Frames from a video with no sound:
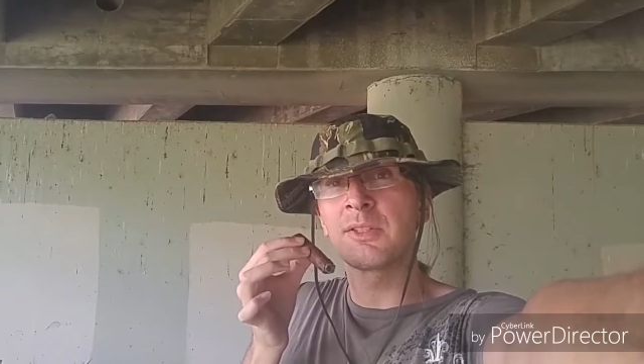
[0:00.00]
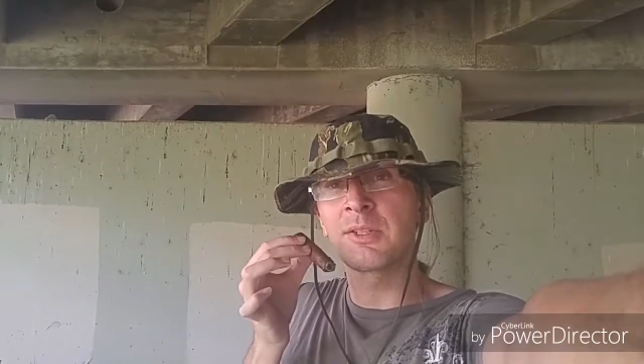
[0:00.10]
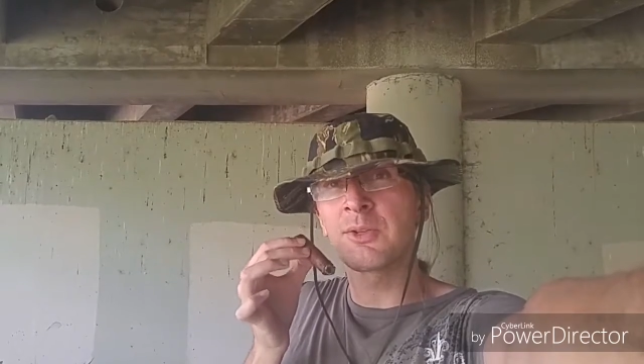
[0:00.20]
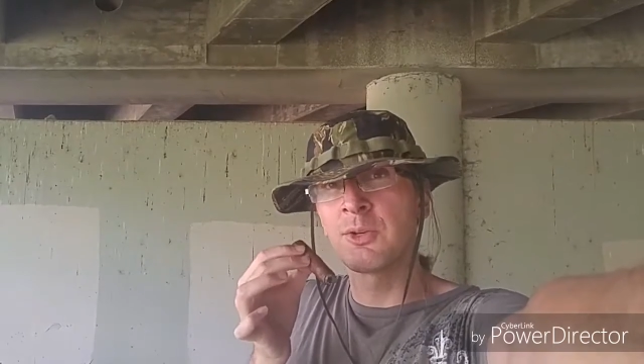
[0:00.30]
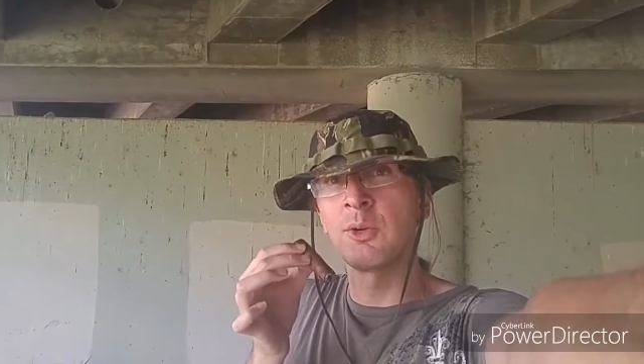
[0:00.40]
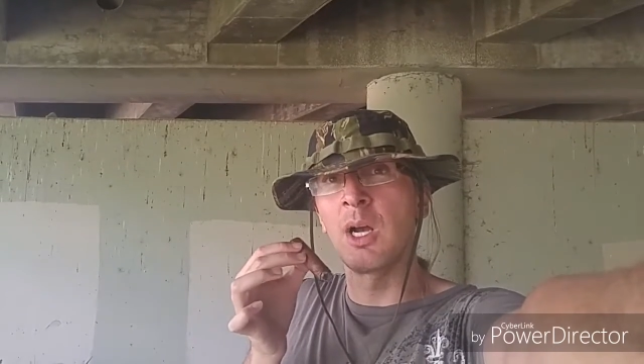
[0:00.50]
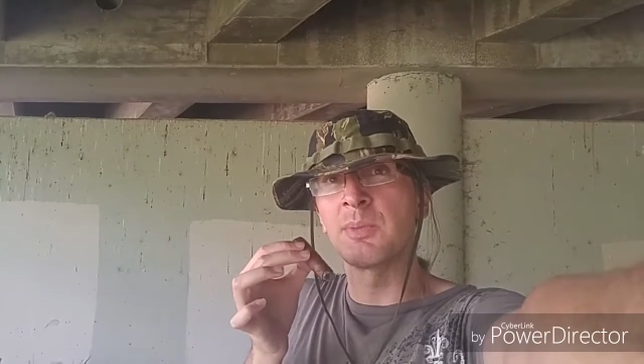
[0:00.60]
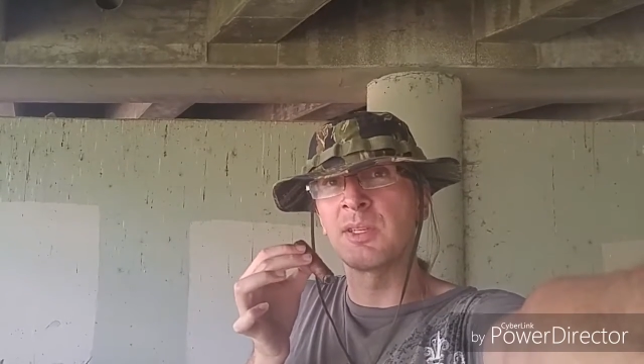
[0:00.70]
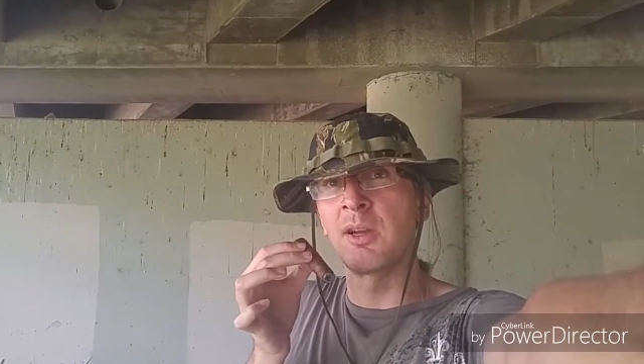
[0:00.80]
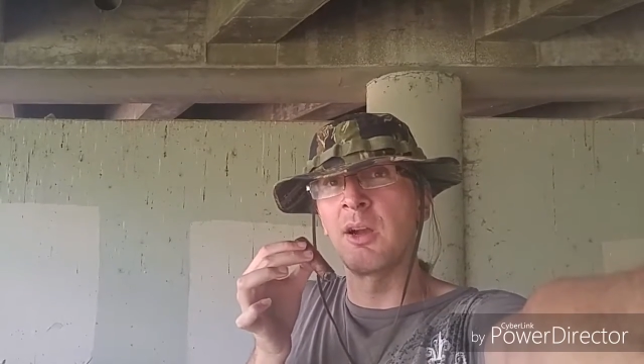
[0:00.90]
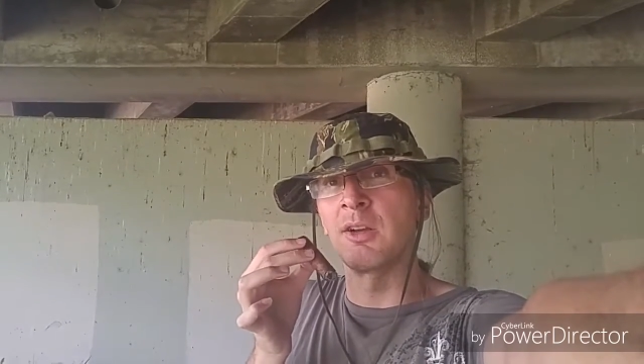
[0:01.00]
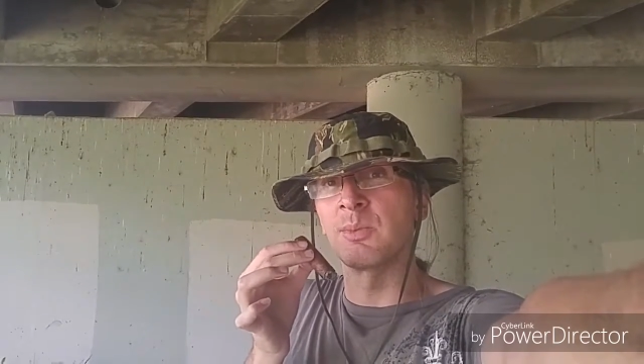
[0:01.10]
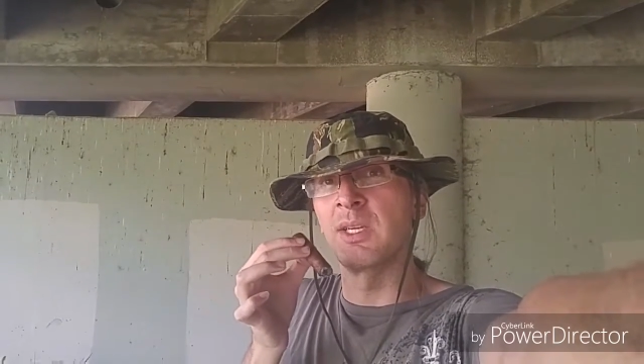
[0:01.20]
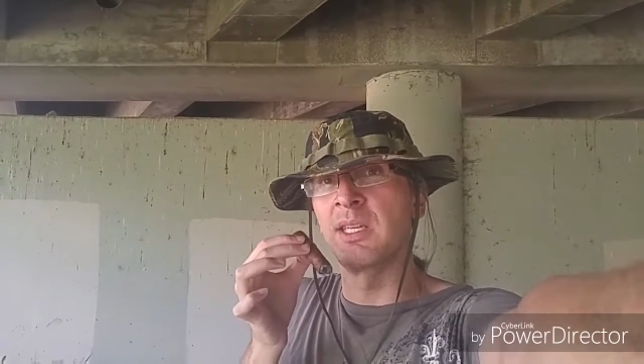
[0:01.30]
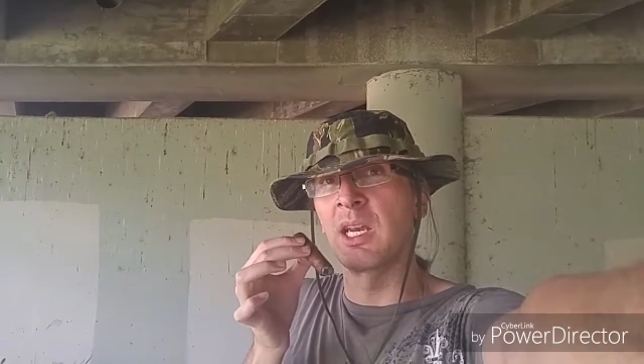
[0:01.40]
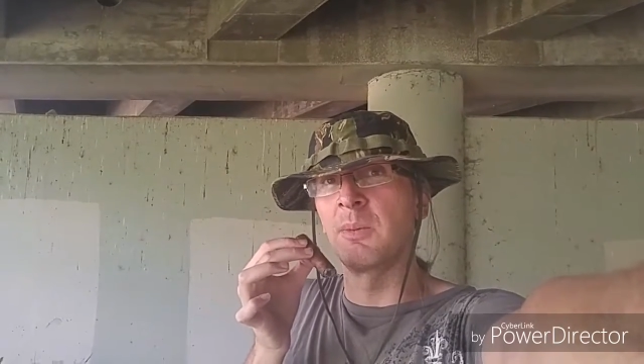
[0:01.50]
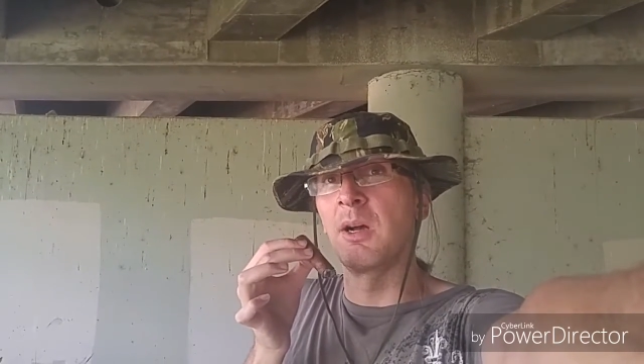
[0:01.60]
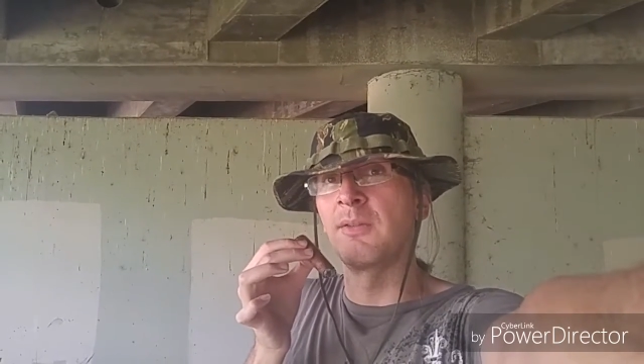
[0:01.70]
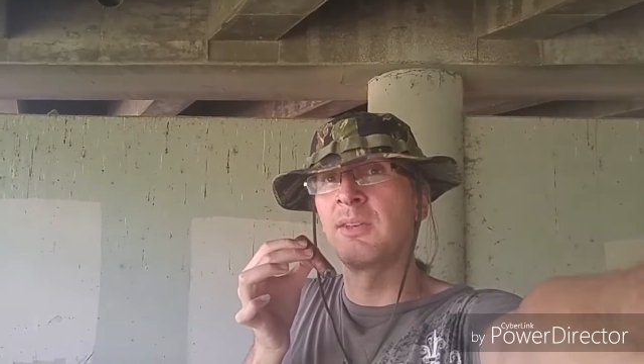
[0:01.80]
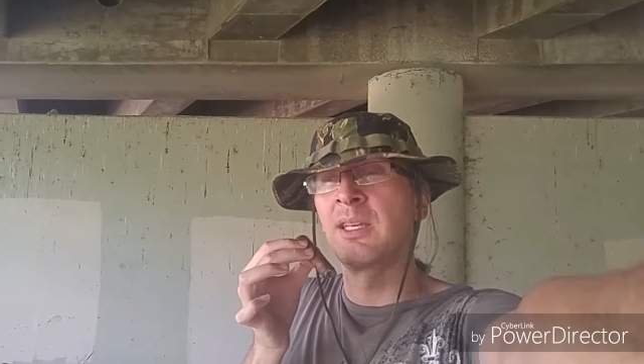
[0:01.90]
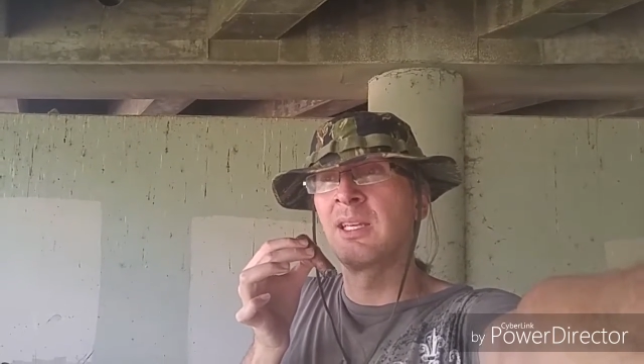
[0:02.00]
screw up cigars when you take them off.